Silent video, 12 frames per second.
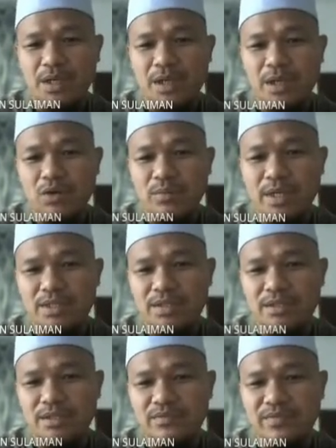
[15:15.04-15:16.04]
how much
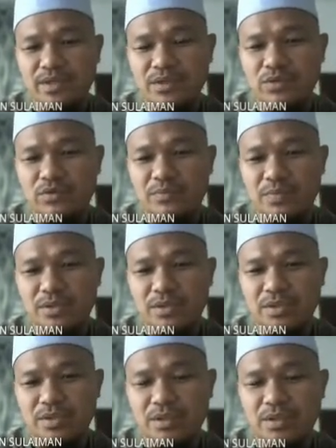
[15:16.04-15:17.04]
the value of
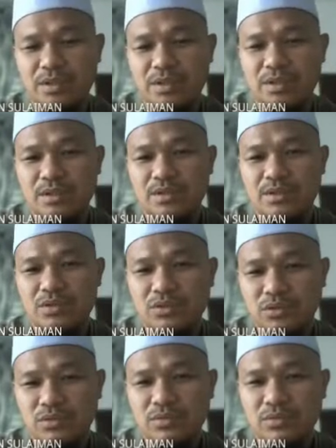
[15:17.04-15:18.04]

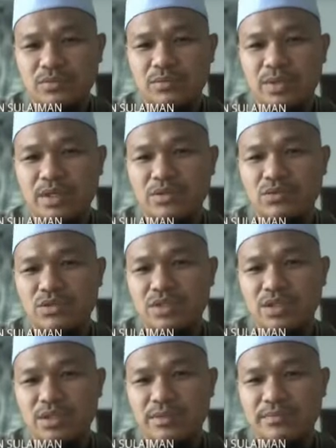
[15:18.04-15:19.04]
P2 by
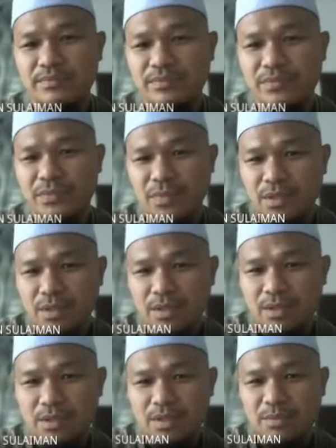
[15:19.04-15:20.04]
using
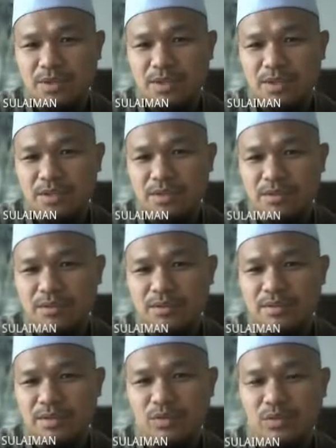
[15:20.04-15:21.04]
similar
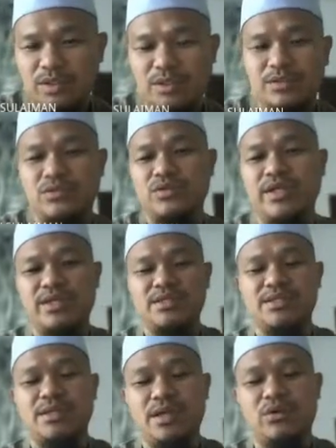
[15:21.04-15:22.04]
equation. So that
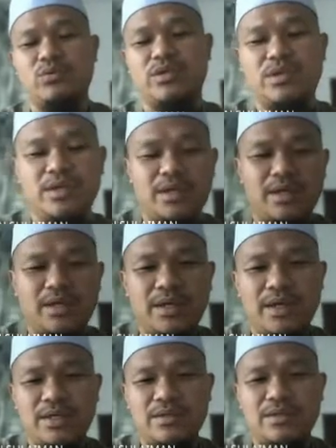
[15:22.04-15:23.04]
is how we
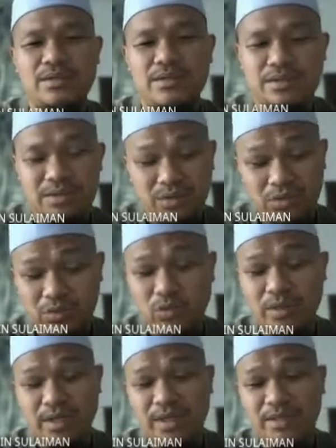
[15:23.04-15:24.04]
the
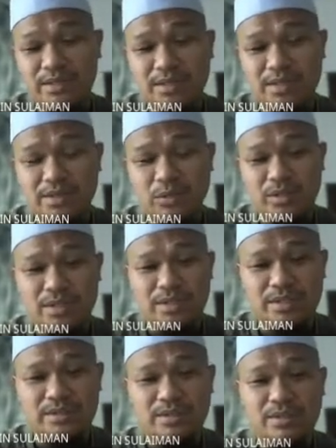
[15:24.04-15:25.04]
answering the
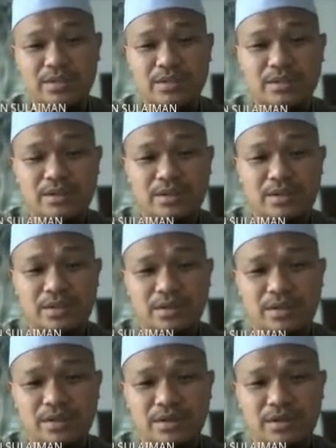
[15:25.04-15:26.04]
question
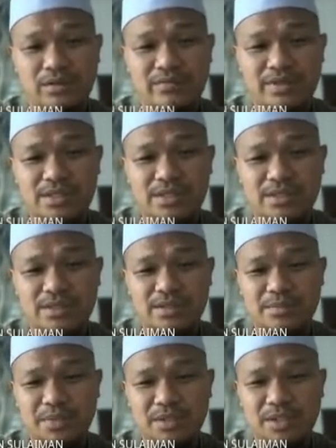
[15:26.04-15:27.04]
of this
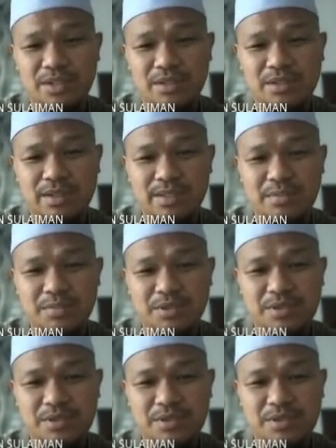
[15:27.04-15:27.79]
particular examples.